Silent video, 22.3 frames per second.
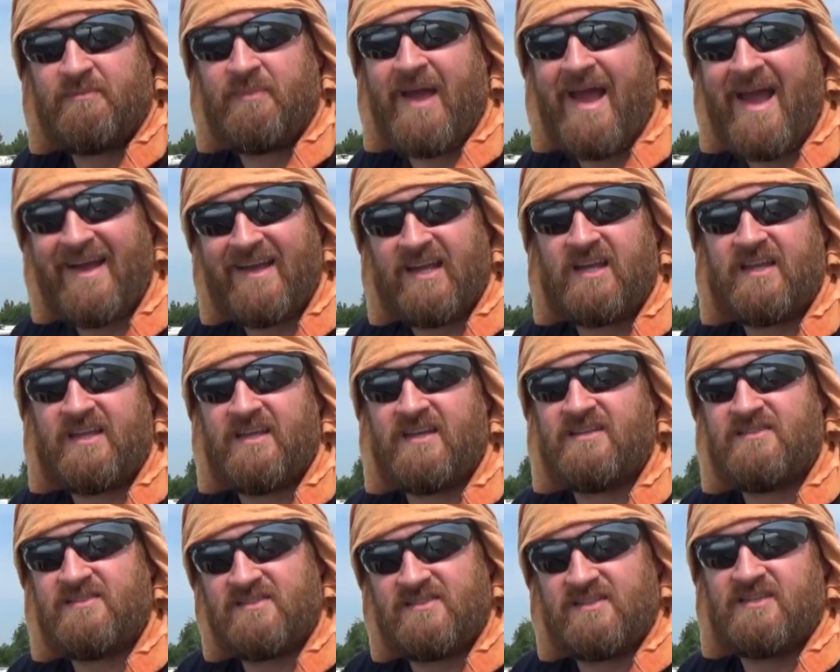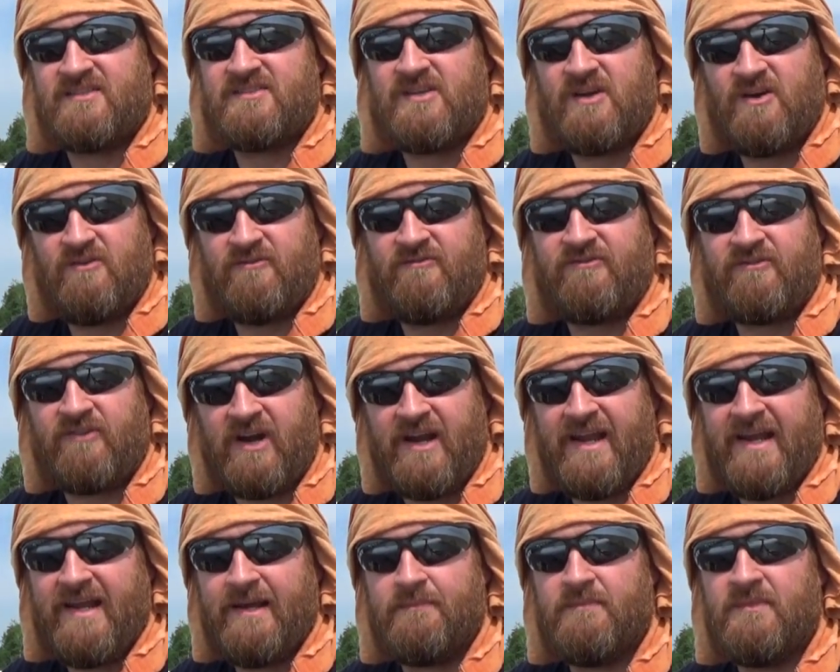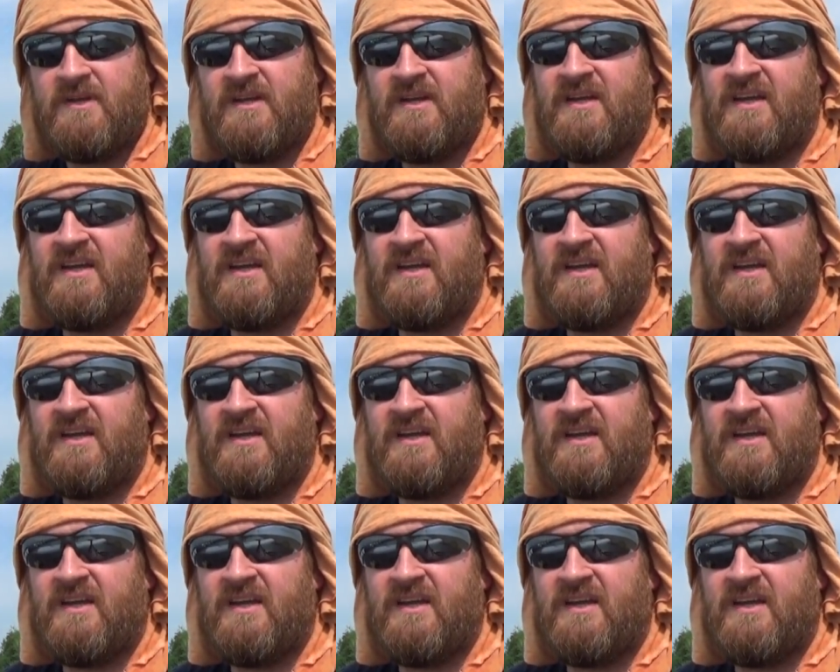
back against its own frame.